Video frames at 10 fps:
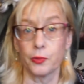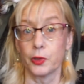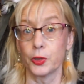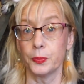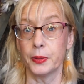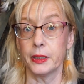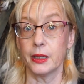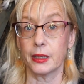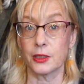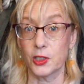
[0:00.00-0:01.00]
room, but
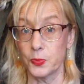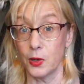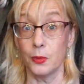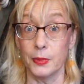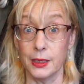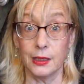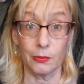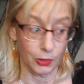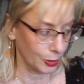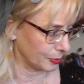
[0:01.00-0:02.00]
like a small
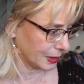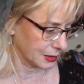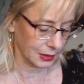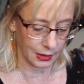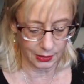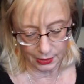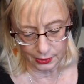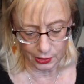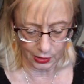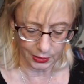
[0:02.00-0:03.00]
medium room, it, it
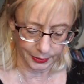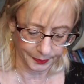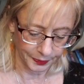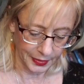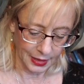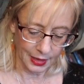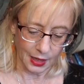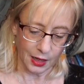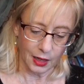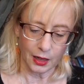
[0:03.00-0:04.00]
did good.
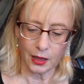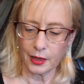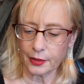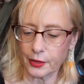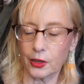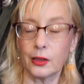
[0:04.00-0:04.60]
Uh, their